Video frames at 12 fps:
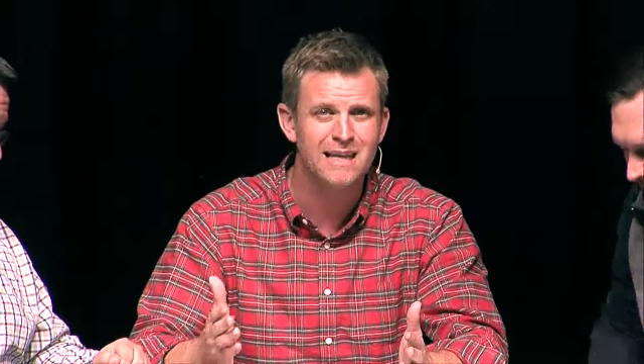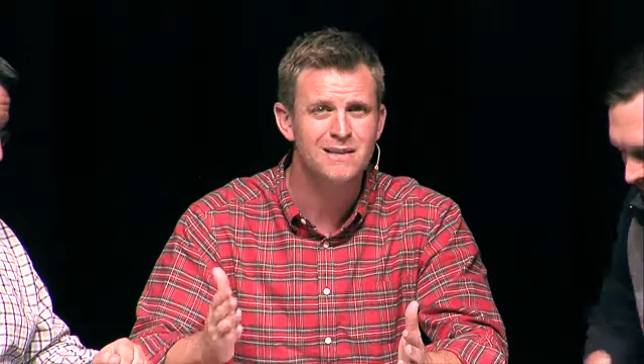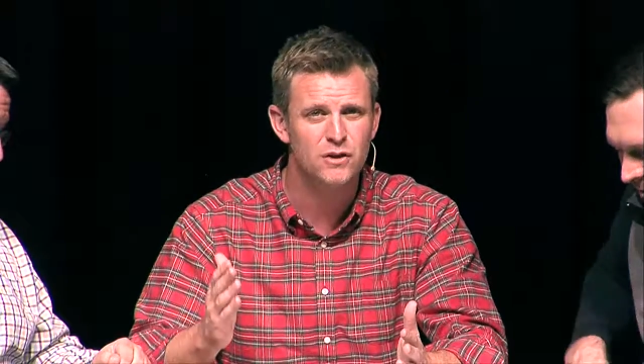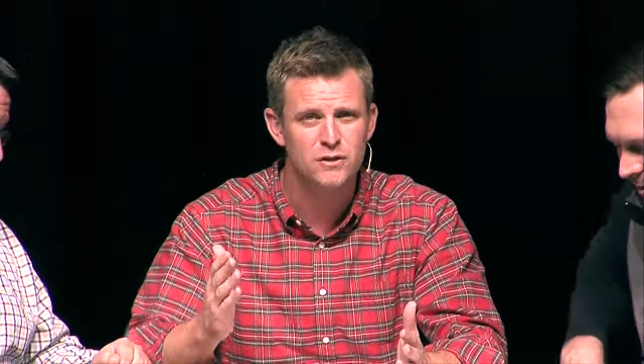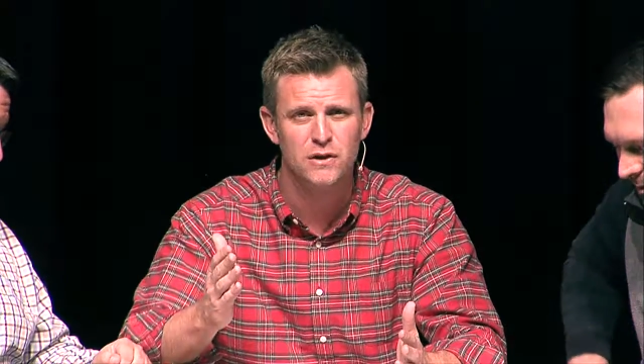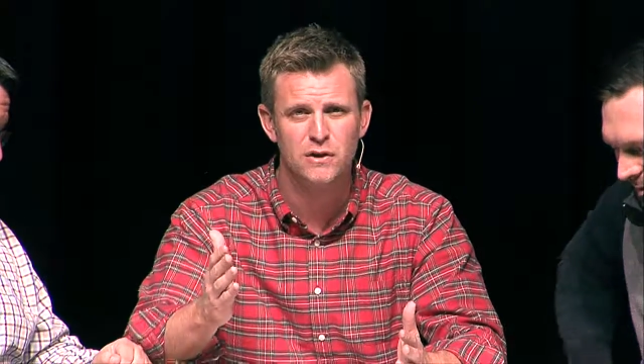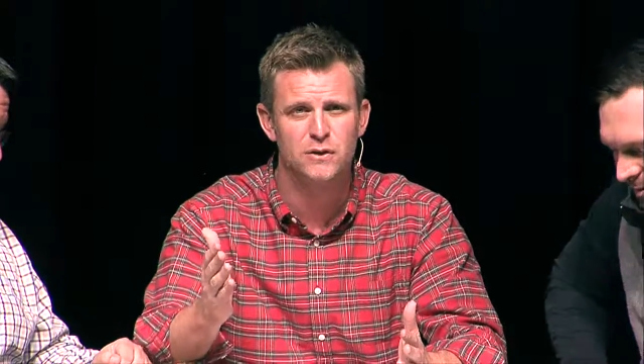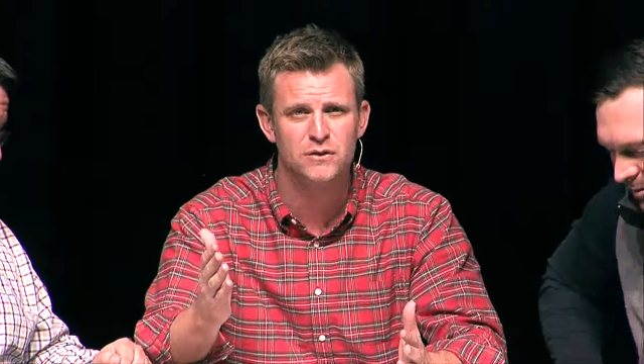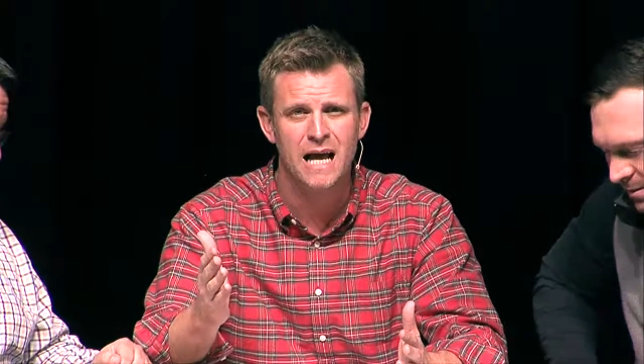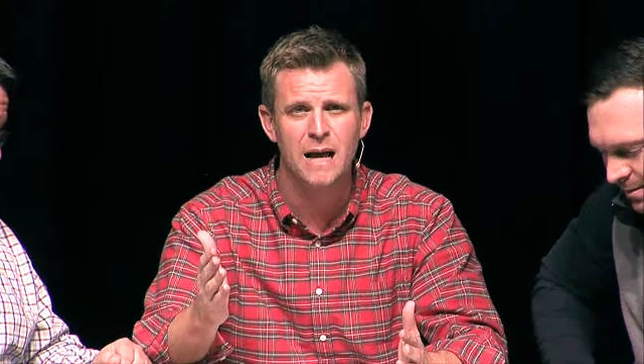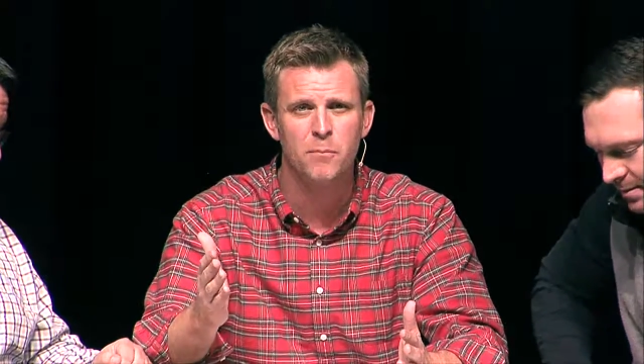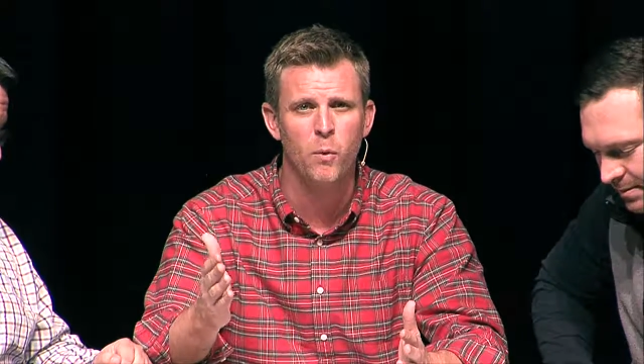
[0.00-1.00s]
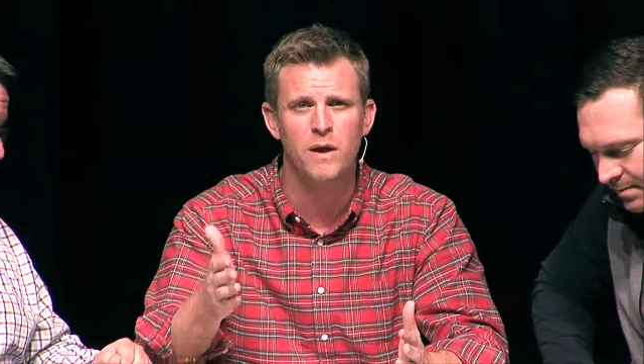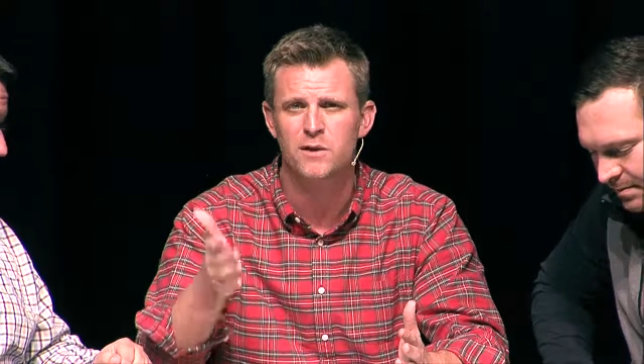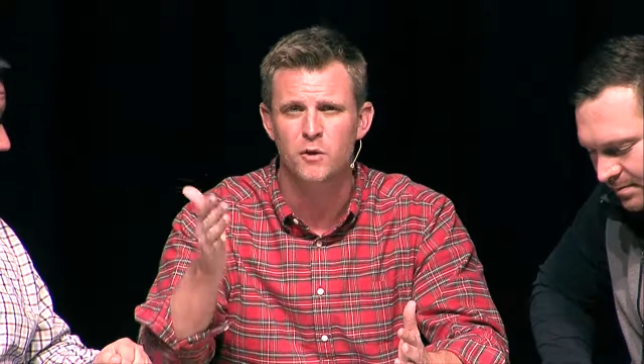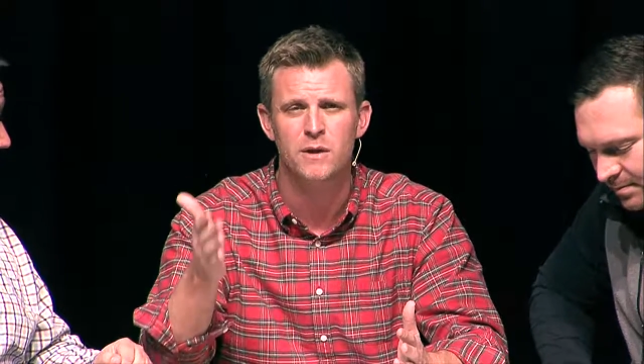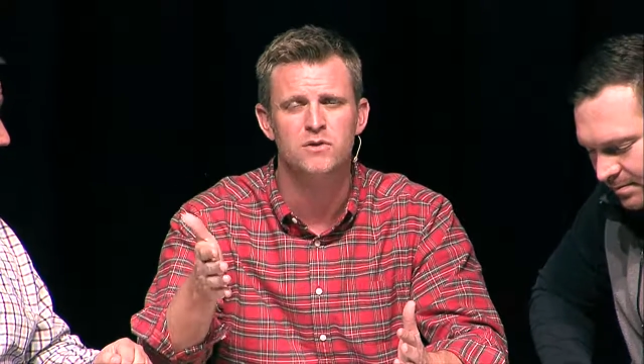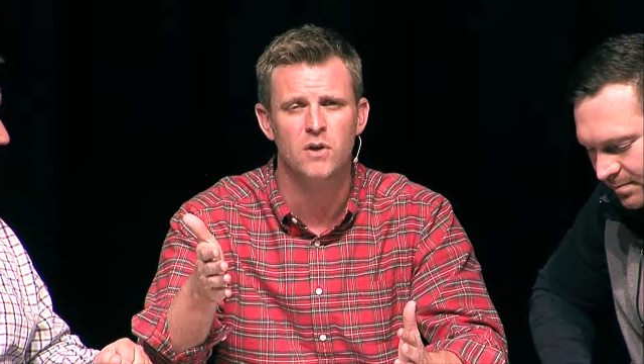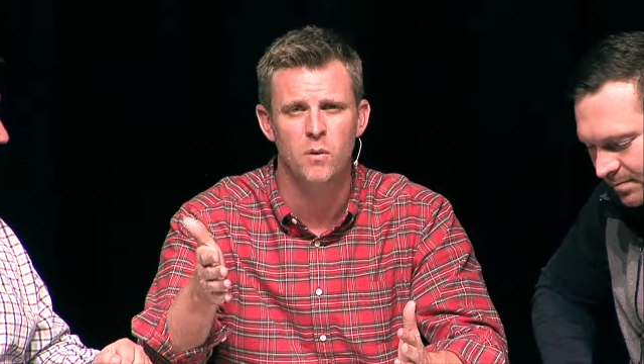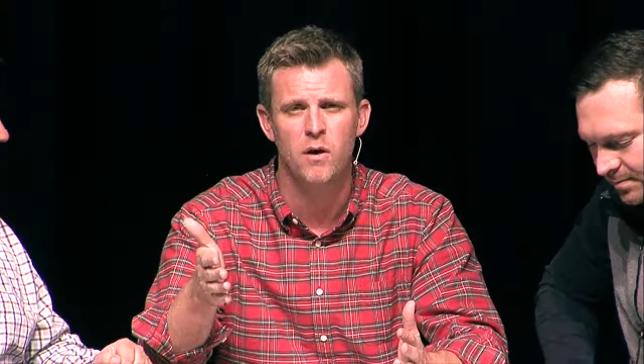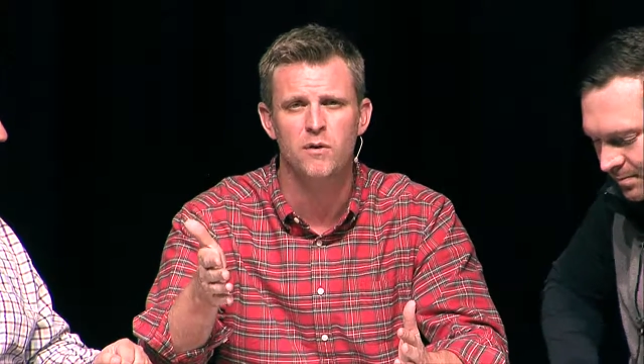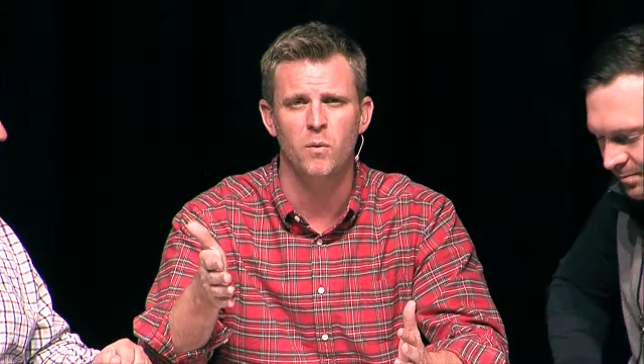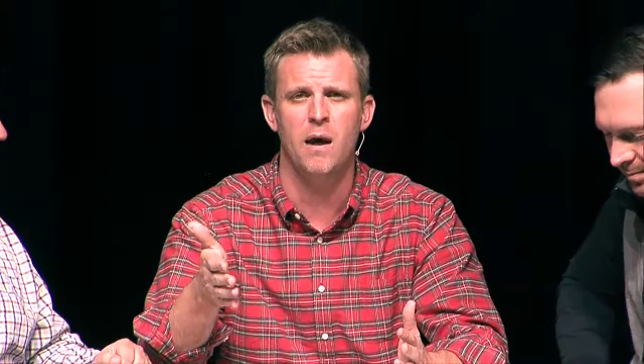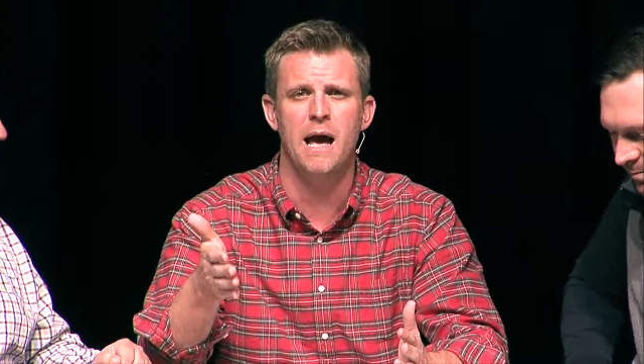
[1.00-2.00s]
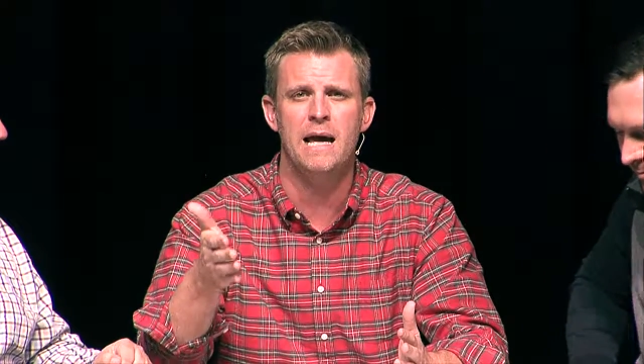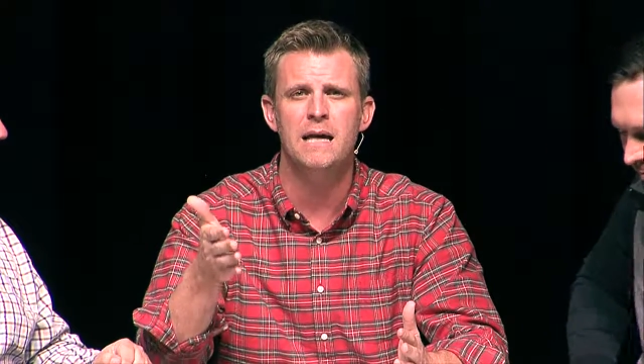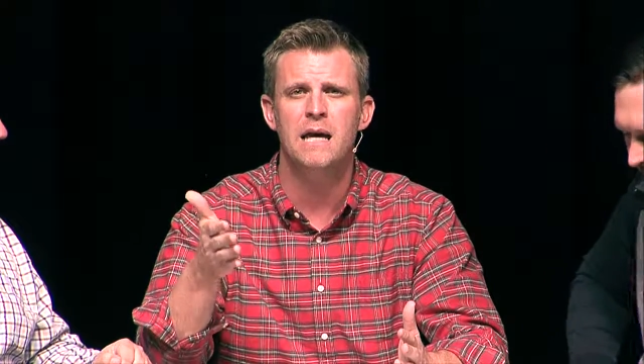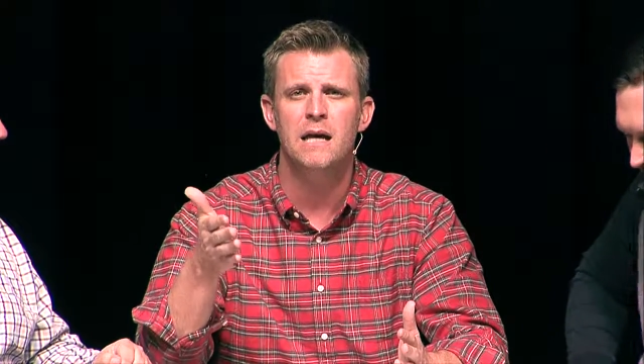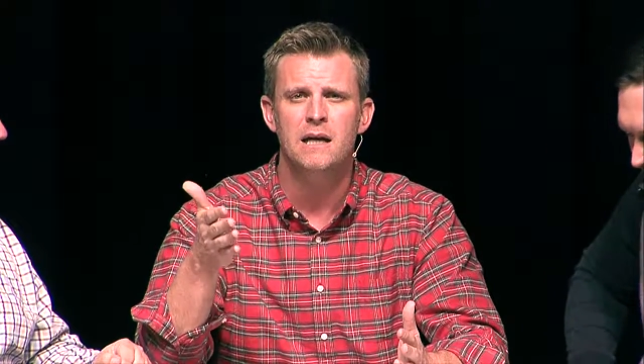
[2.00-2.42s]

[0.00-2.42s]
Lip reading: Just a little side point. There is no other way